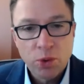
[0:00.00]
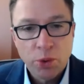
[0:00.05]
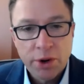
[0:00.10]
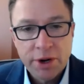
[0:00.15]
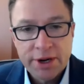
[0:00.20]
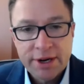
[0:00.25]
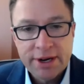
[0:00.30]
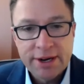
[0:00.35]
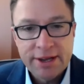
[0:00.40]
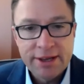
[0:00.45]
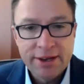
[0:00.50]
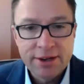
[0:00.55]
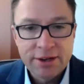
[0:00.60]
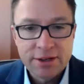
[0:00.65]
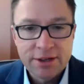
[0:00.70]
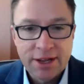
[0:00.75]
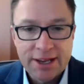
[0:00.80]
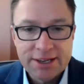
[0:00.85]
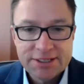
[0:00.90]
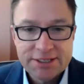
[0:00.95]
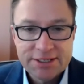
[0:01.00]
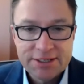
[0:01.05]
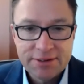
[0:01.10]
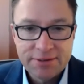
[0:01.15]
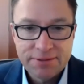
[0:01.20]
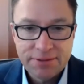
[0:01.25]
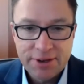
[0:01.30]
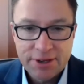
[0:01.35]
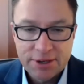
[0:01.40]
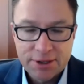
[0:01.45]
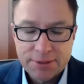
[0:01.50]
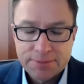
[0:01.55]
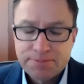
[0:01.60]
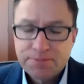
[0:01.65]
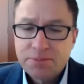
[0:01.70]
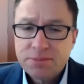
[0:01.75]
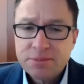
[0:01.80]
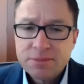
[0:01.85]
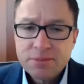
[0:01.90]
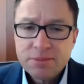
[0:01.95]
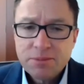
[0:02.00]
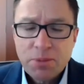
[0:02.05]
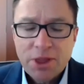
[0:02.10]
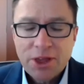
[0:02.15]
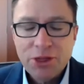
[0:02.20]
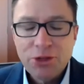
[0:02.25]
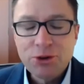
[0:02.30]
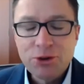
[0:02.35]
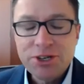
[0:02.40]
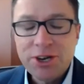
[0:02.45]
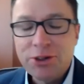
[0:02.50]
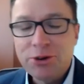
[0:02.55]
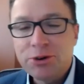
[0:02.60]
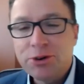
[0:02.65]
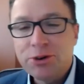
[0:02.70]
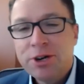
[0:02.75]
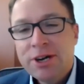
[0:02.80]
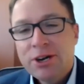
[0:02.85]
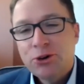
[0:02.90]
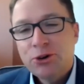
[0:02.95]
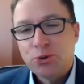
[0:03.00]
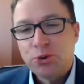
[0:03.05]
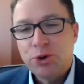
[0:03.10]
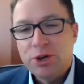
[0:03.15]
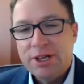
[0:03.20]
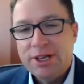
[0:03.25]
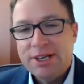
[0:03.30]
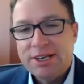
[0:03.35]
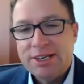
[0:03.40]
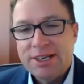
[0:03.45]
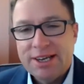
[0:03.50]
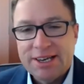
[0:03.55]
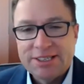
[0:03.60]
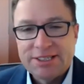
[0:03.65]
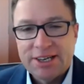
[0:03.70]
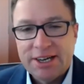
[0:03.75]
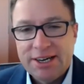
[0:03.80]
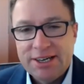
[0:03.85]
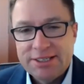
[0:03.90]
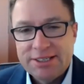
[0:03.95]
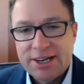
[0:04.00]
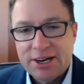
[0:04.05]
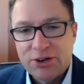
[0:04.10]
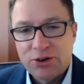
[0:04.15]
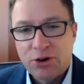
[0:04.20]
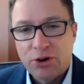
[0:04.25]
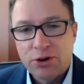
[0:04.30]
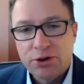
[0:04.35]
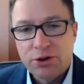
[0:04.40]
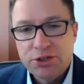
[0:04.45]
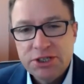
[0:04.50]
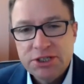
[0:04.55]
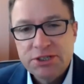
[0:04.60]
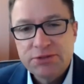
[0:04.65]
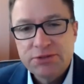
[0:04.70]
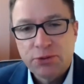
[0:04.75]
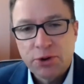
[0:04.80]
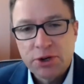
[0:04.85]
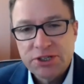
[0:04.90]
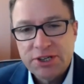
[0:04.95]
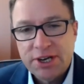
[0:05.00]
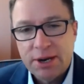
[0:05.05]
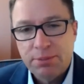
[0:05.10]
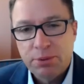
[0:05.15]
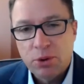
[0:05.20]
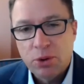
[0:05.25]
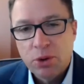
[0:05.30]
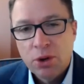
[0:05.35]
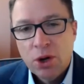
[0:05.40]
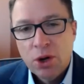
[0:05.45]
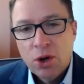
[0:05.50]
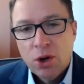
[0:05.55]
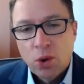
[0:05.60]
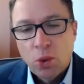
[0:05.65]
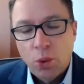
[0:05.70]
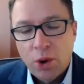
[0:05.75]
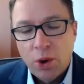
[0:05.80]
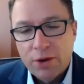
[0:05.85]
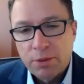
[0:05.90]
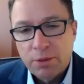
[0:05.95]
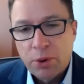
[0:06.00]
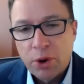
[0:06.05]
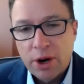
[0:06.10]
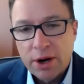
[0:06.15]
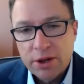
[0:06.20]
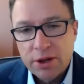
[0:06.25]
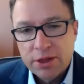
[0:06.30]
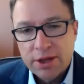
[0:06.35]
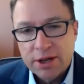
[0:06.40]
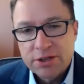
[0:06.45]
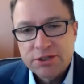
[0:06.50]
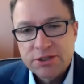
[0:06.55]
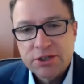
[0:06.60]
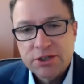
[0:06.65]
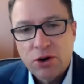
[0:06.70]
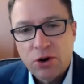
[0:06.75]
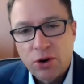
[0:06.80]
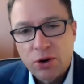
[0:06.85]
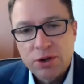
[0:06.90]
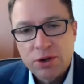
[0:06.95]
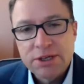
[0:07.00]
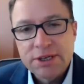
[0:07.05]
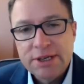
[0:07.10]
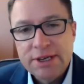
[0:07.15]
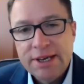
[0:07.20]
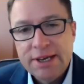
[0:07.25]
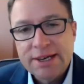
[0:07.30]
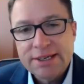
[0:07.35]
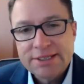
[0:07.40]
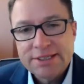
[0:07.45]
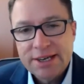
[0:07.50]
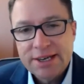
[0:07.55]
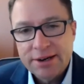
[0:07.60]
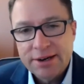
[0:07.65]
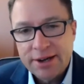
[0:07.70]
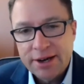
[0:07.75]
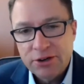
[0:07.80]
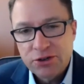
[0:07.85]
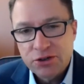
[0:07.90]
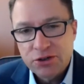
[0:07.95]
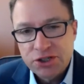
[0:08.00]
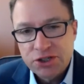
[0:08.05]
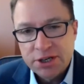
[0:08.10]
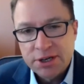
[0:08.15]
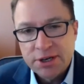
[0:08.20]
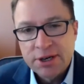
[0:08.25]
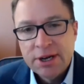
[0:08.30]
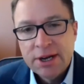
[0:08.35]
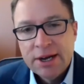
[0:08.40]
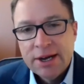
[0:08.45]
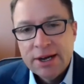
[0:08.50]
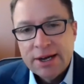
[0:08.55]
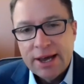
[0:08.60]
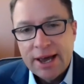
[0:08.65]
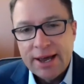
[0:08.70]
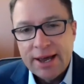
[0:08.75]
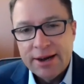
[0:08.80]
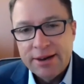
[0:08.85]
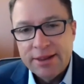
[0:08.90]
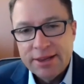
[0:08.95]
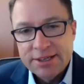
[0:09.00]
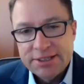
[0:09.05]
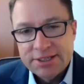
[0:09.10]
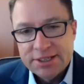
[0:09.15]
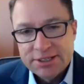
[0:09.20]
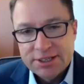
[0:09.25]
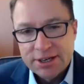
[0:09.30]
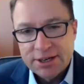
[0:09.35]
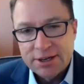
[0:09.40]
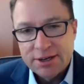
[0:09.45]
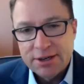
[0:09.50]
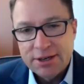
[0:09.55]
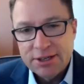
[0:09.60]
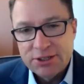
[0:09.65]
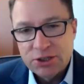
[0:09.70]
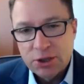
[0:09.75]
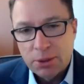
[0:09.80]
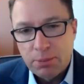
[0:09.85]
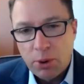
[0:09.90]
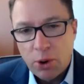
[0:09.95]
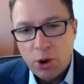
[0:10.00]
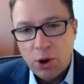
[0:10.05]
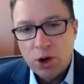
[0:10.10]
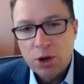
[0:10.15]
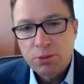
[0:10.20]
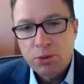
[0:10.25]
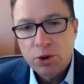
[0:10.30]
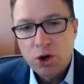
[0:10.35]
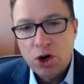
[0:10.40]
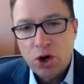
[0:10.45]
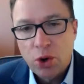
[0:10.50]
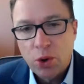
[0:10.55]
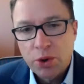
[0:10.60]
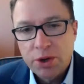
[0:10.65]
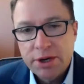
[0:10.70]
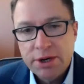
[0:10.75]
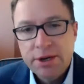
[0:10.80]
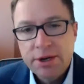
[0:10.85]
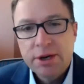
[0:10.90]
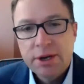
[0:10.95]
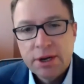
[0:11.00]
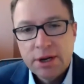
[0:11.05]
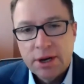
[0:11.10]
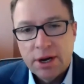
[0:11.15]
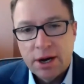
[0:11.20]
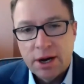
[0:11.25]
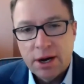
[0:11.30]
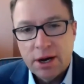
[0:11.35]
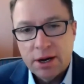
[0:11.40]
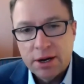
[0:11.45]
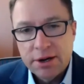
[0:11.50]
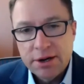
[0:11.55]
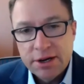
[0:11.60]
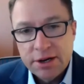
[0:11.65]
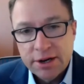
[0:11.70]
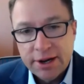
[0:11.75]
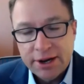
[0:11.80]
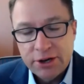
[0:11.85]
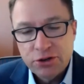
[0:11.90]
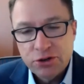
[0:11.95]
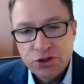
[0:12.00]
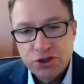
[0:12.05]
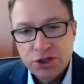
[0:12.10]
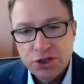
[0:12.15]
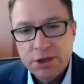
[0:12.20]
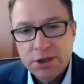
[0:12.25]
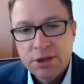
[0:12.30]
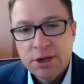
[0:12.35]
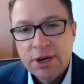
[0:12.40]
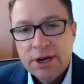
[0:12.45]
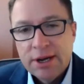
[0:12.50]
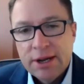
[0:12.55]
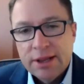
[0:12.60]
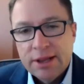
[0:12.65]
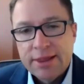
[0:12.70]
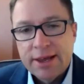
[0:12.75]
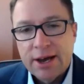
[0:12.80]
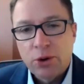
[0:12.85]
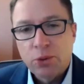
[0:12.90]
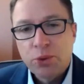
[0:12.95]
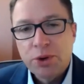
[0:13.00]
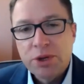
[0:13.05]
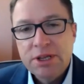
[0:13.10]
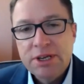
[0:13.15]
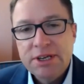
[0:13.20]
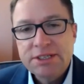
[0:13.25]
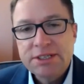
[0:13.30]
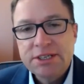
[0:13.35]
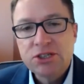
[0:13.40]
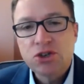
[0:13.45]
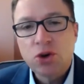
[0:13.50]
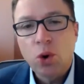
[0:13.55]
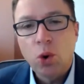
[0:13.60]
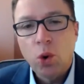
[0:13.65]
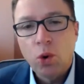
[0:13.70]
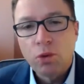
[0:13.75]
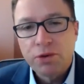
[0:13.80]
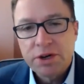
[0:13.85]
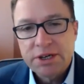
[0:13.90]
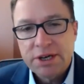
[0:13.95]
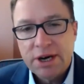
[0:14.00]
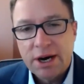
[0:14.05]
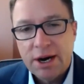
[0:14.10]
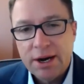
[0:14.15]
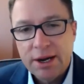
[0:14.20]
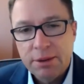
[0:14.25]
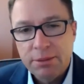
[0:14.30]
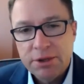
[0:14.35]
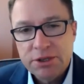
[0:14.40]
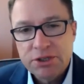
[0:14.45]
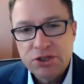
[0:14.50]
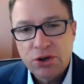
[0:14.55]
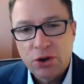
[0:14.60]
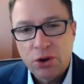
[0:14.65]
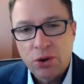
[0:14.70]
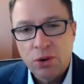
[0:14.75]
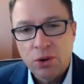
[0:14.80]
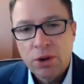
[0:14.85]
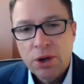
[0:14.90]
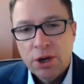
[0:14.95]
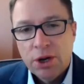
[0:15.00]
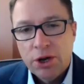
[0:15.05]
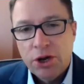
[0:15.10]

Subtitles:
and where did it yield less in the field? There's other really exciting technologies. For example, we have a product that's called ESN nitrogen, and it's a polymer coated nitrogen that releases over time. And so,